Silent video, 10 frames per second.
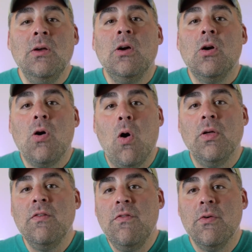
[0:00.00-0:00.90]
calling
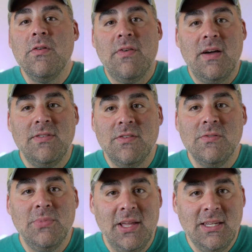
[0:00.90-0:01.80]
4 or 5
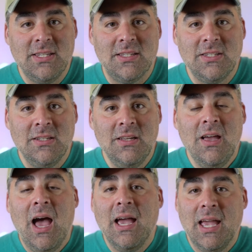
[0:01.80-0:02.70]
different places
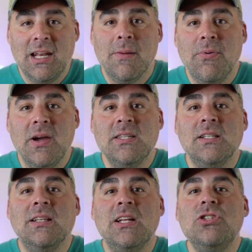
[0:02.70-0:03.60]
and getting a price
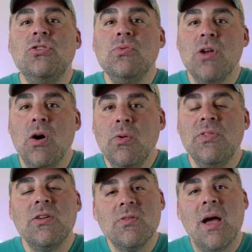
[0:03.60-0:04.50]
lets you know that
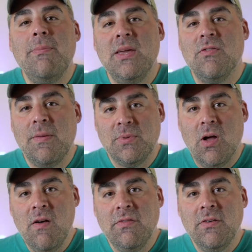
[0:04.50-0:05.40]
you're not being ripped
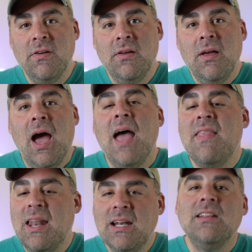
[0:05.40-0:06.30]
off and
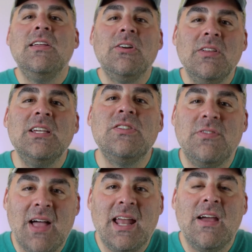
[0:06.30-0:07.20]
that it literally is
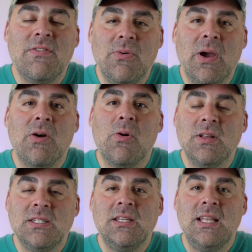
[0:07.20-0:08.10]
flat everywhere, or
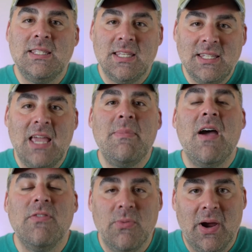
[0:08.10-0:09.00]
it's the same
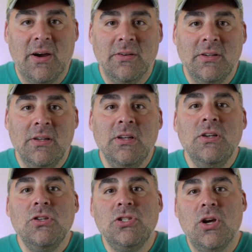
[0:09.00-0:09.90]
everywhere.
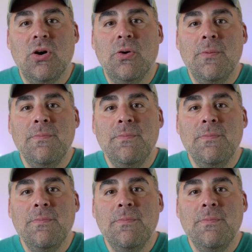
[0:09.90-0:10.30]
So